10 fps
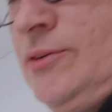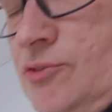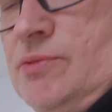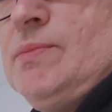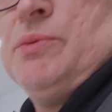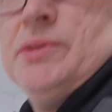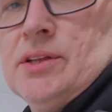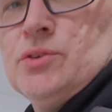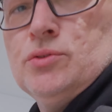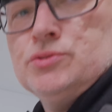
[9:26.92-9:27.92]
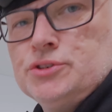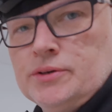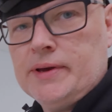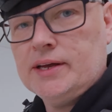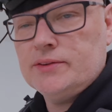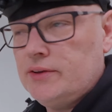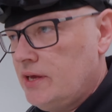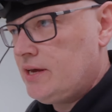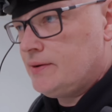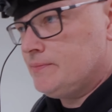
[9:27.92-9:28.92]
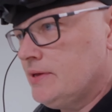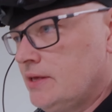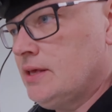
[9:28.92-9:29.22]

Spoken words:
Remember when I told you about the